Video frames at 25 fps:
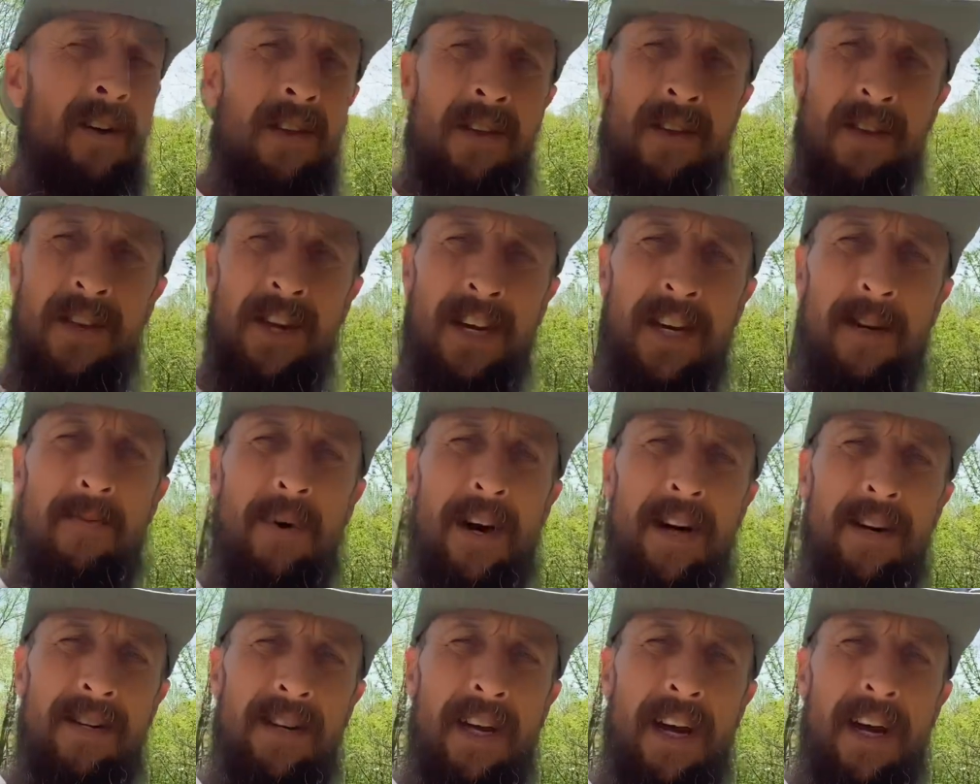Think
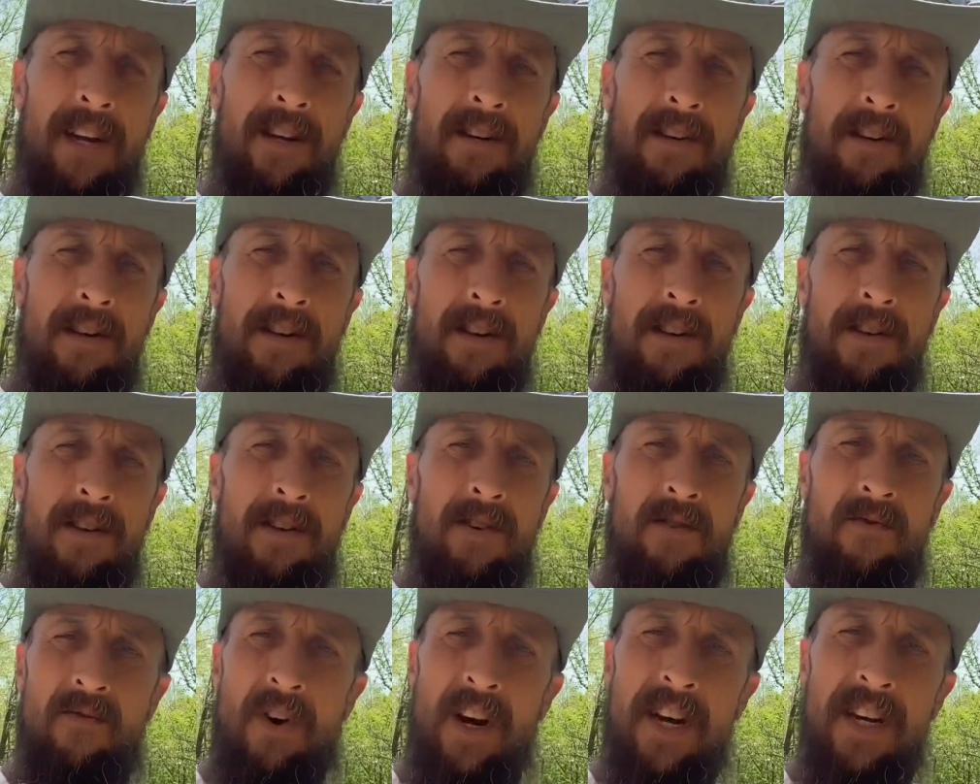about that.
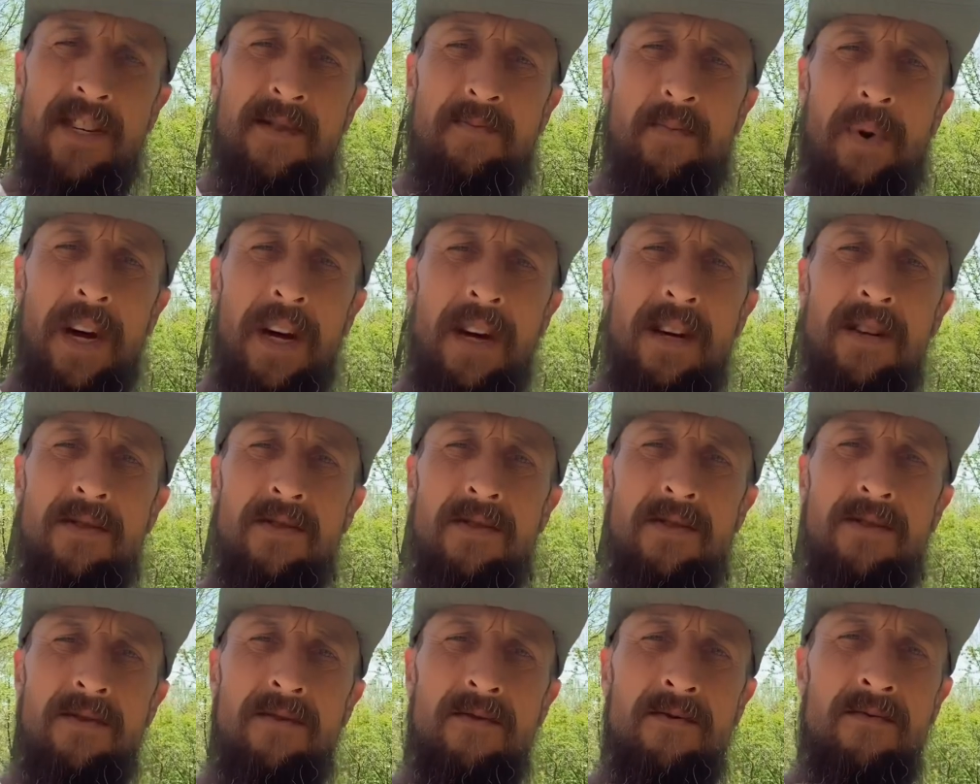Raised beds,
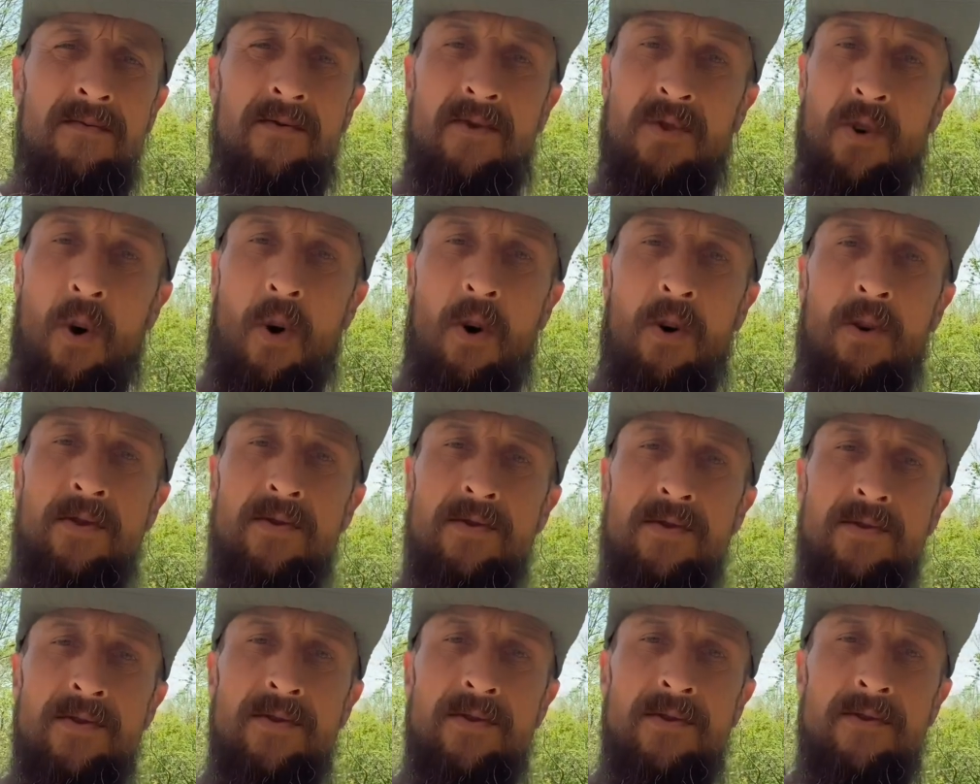
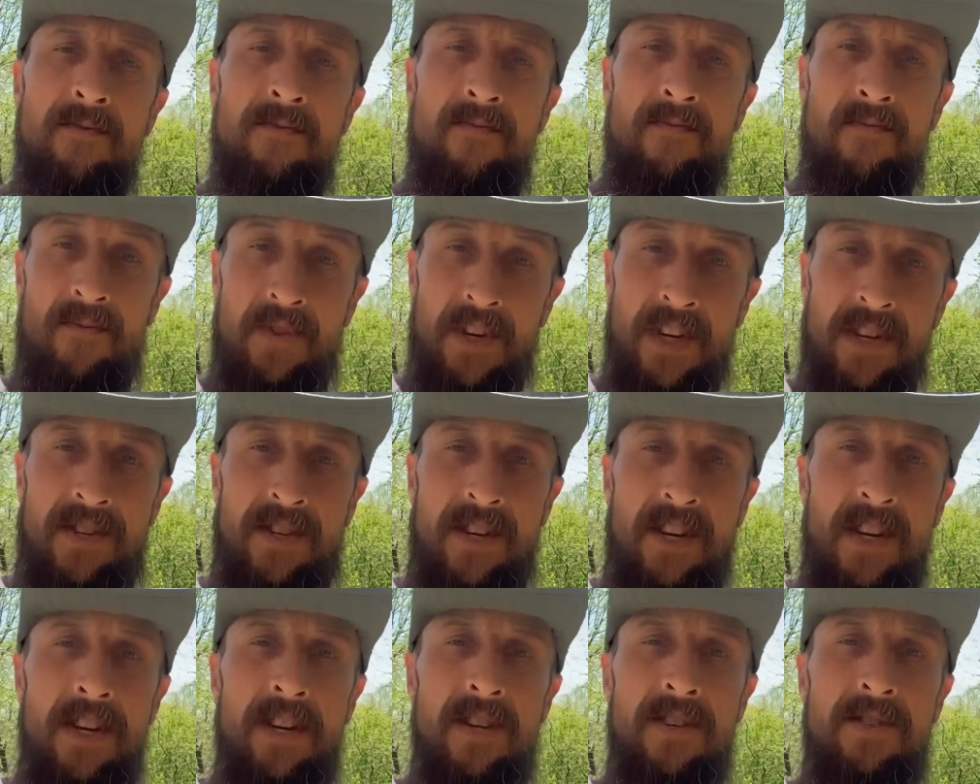gardens. This
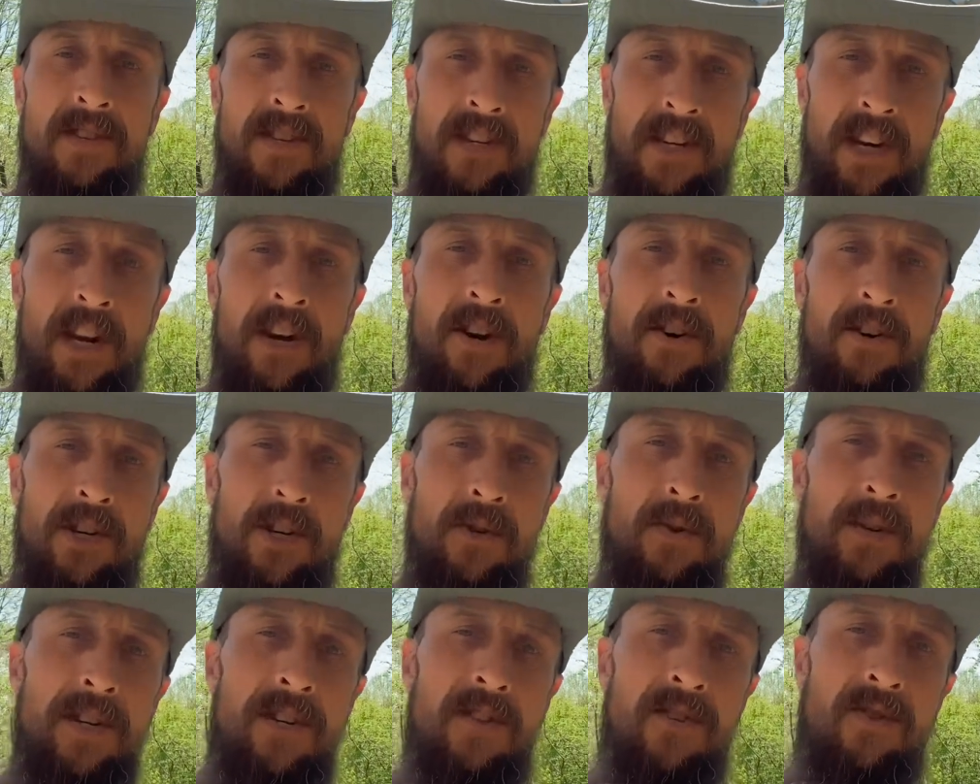is the year you
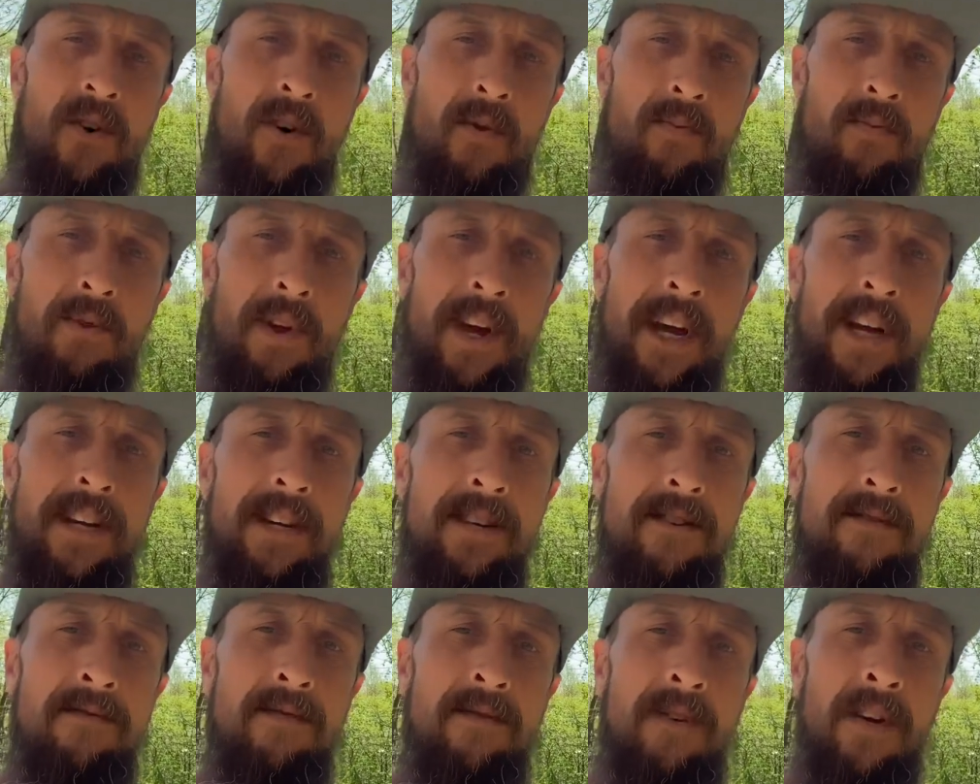need to start
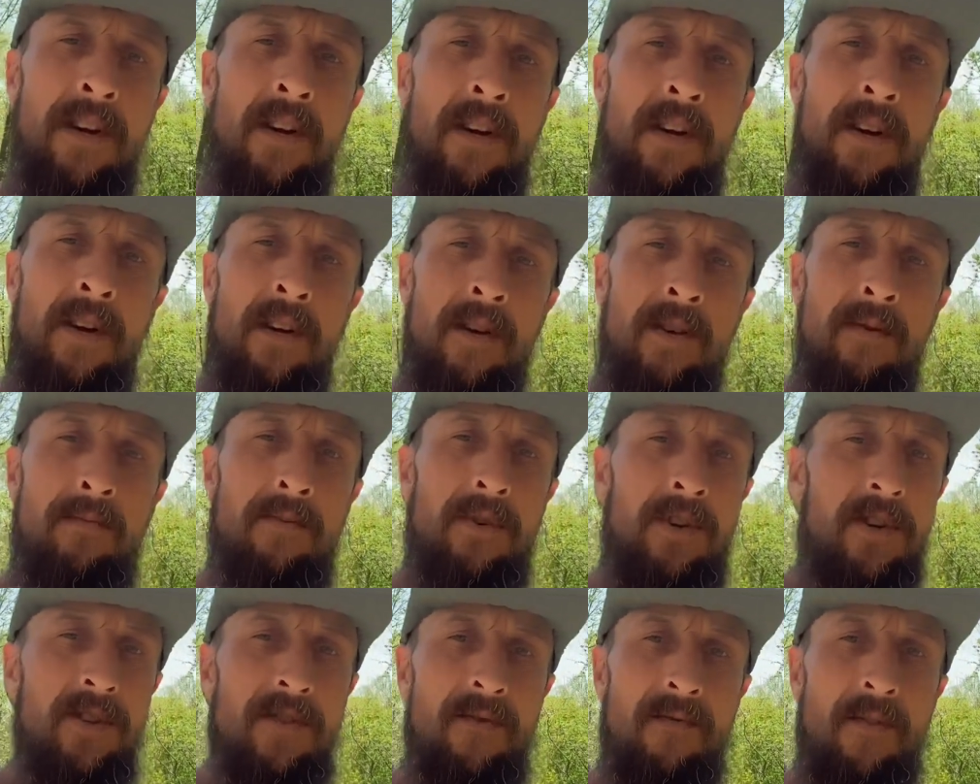planning
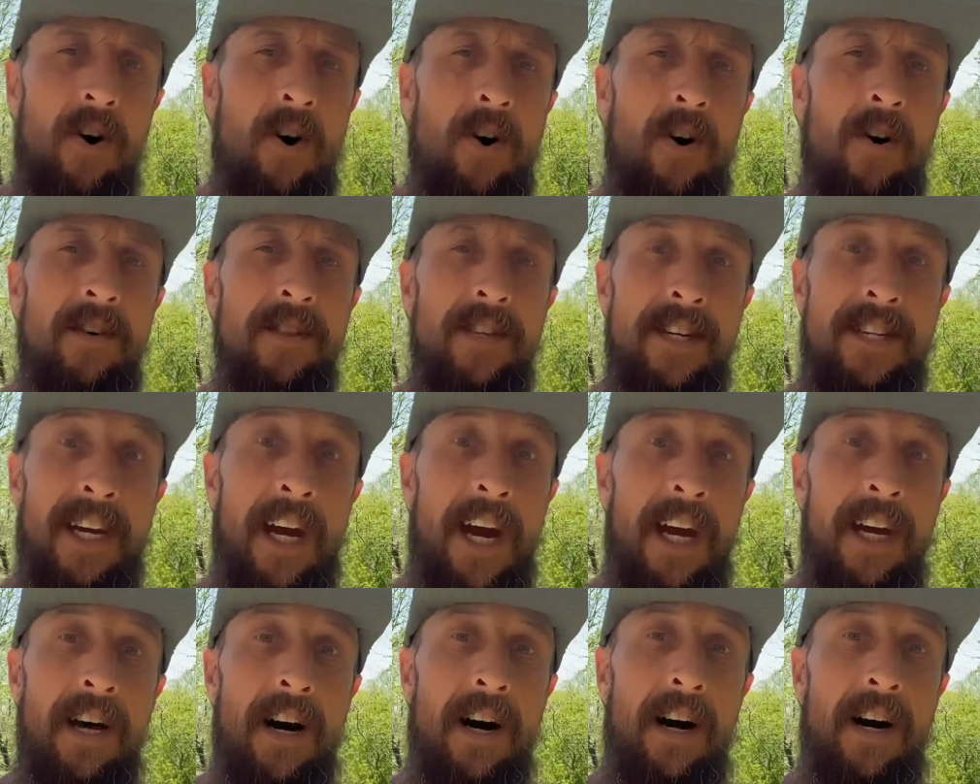because of all the
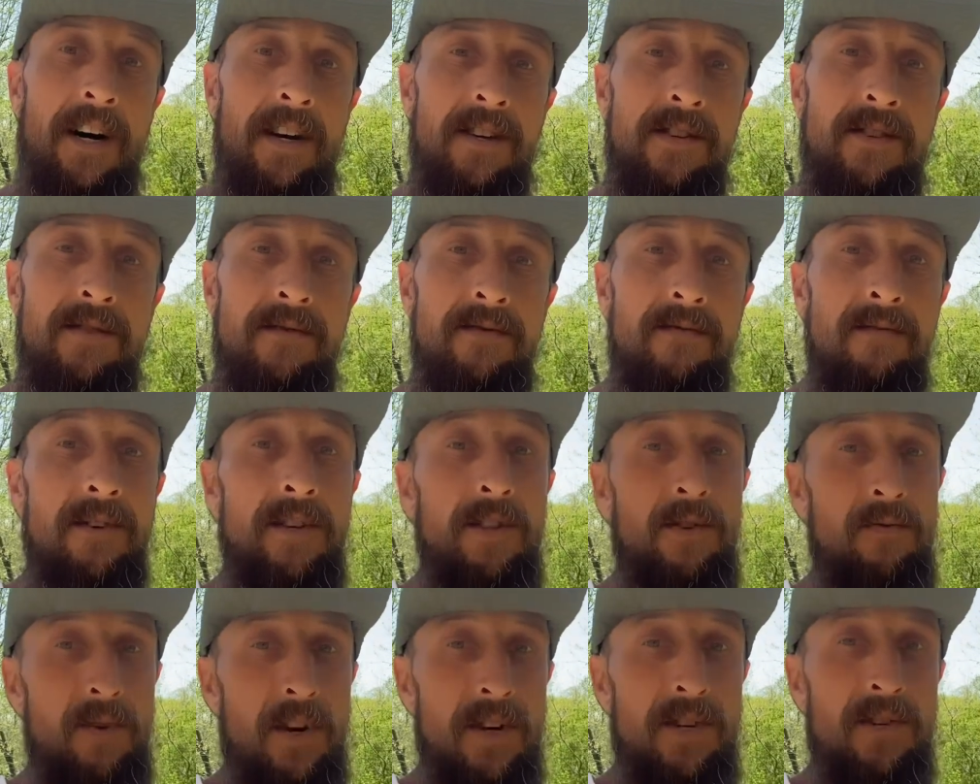chaos in
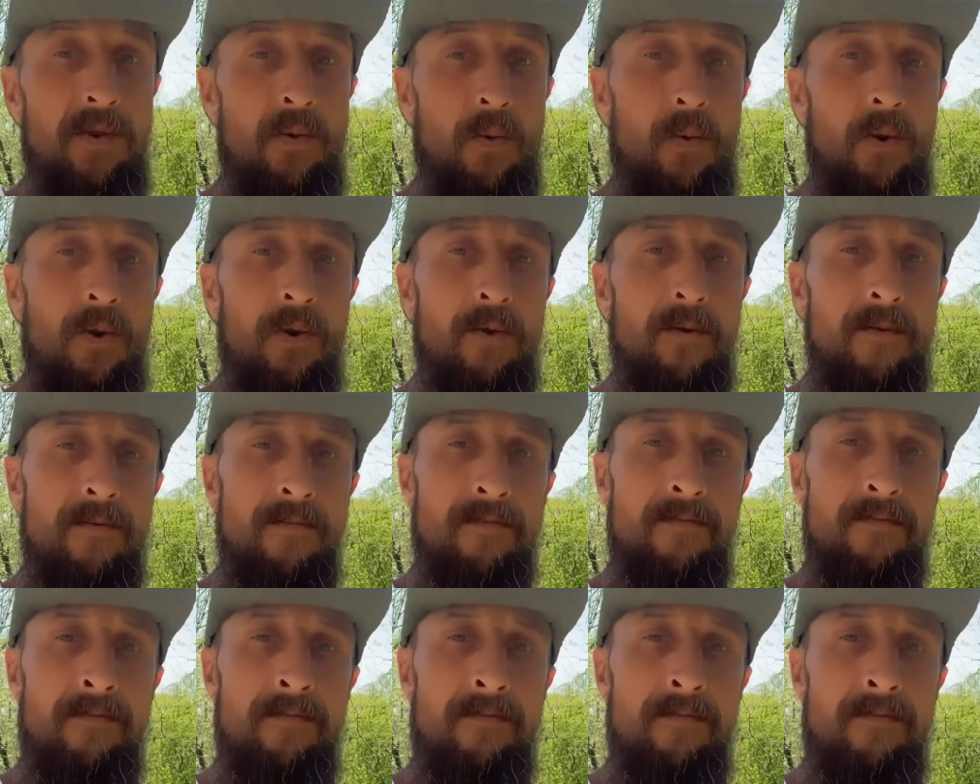the rest of the world.